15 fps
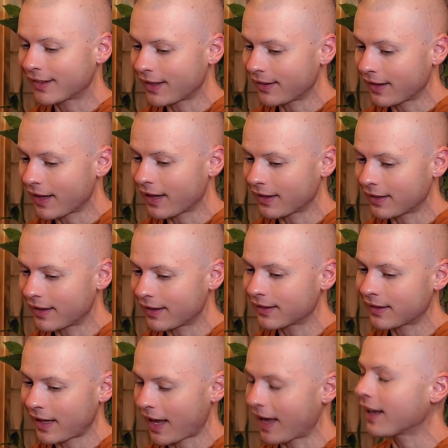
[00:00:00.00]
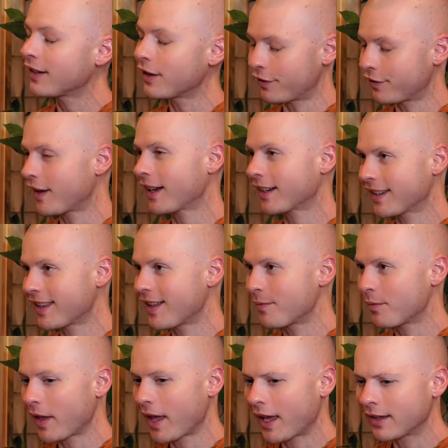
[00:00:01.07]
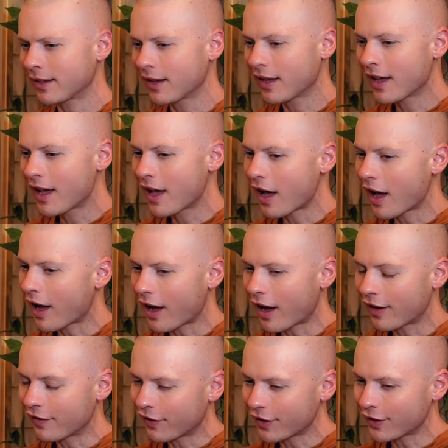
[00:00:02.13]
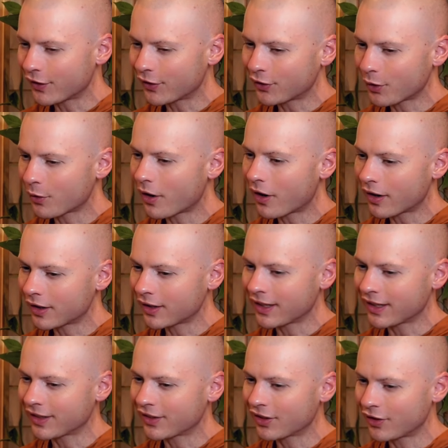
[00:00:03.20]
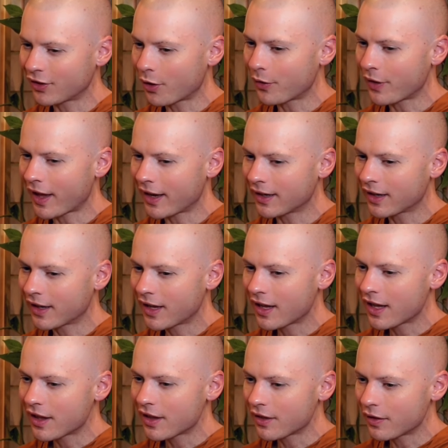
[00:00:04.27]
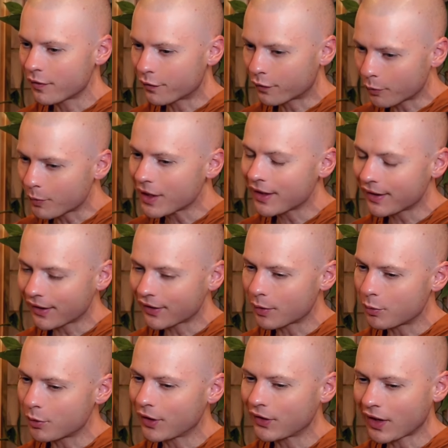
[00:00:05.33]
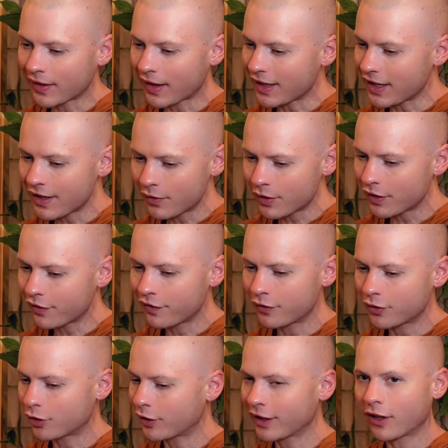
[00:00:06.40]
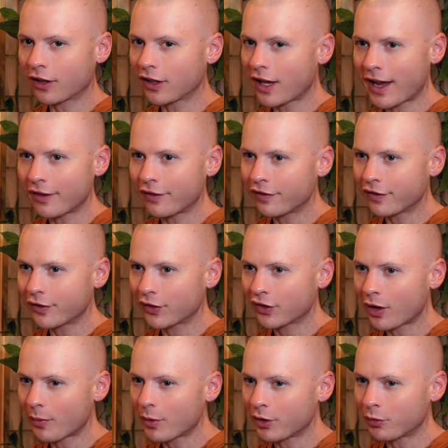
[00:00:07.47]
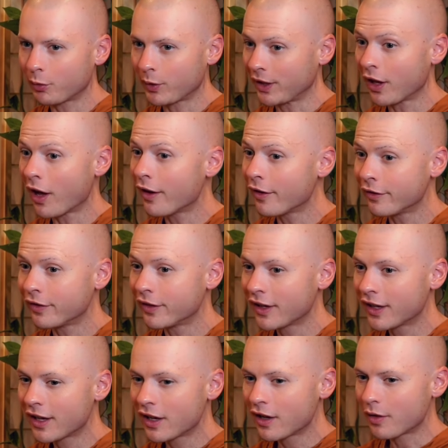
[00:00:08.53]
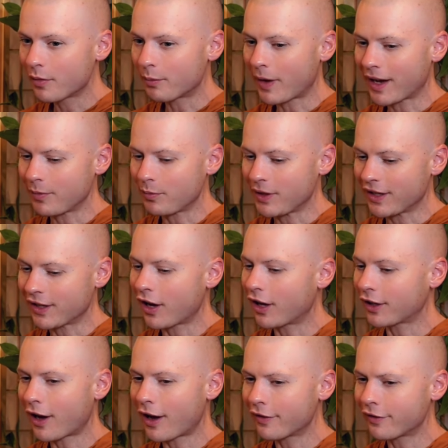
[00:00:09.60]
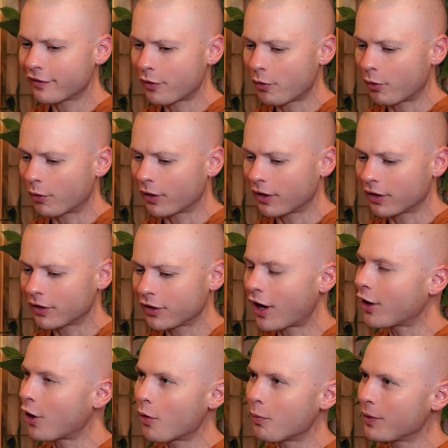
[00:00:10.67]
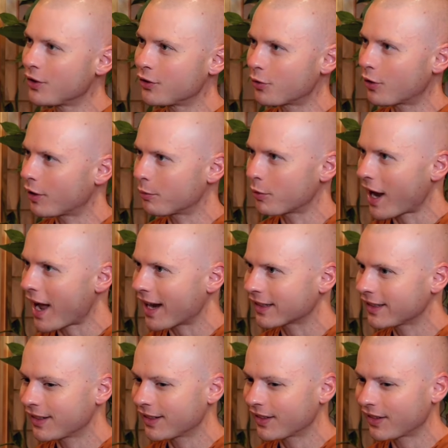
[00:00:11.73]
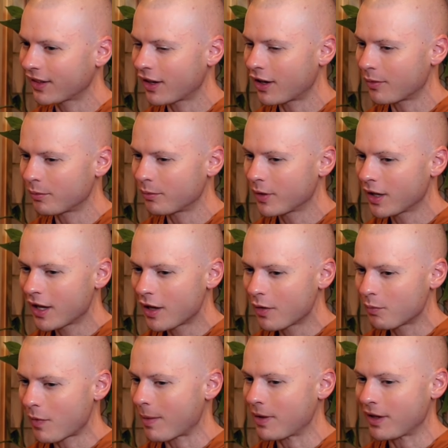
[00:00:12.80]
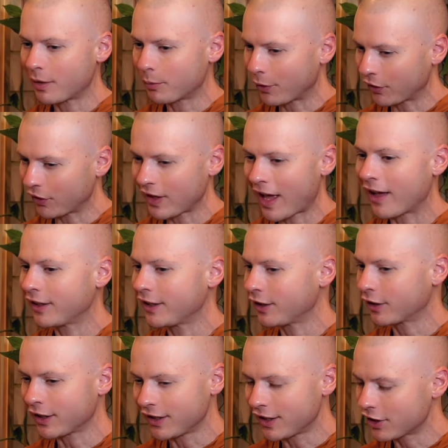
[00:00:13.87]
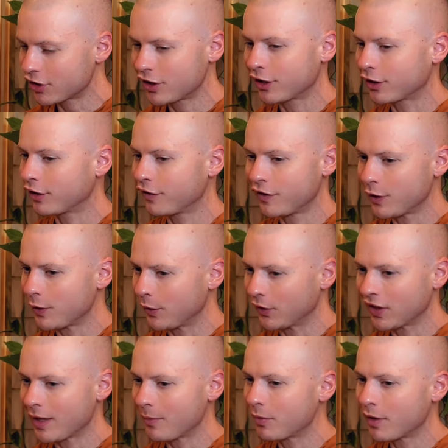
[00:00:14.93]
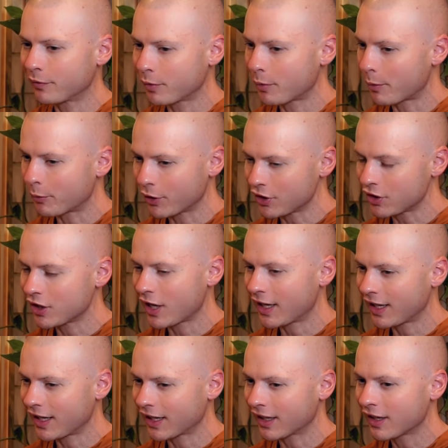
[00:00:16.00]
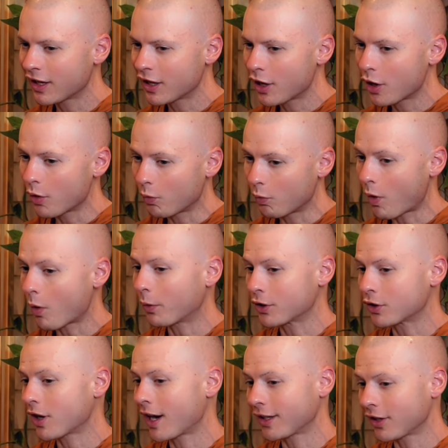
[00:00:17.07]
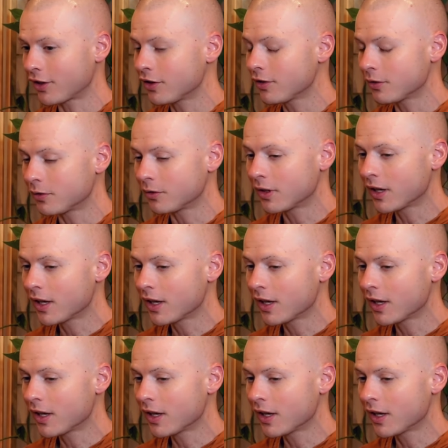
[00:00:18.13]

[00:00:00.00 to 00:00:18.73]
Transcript: and saying this can affect them. And I find this so heartening to know that, for me, this is the Buddha saying that even if during our life someone we love might be cut off or not open to our practice, um, maybe their personality or conditioning or views keep them from appreciating what we're trying to do,